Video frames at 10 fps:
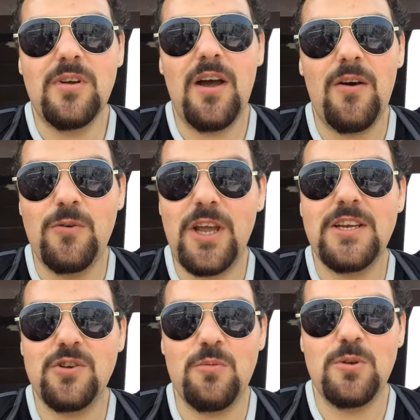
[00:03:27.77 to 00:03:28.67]
uh, or
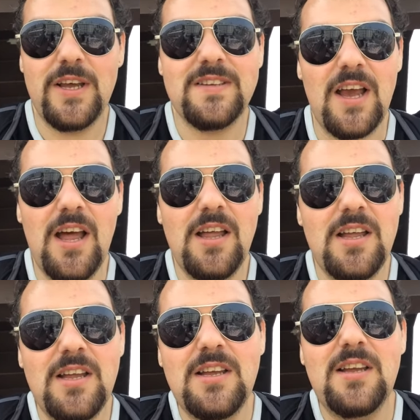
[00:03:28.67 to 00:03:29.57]
daijobu desu ka,
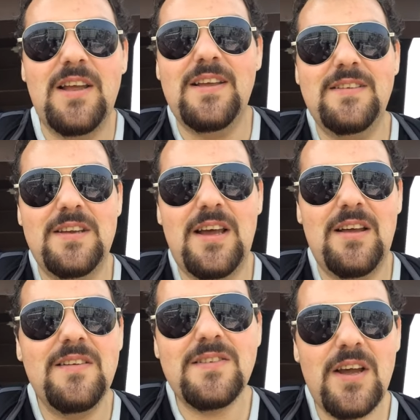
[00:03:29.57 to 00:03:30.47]
is,
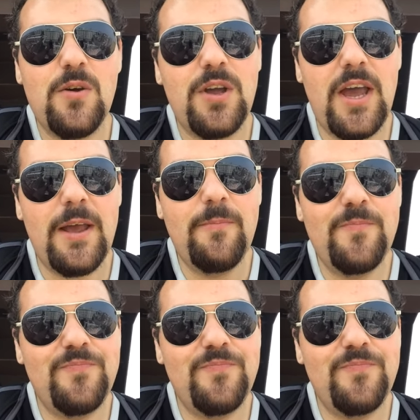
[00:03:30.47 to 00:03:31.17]
uh, is that okay?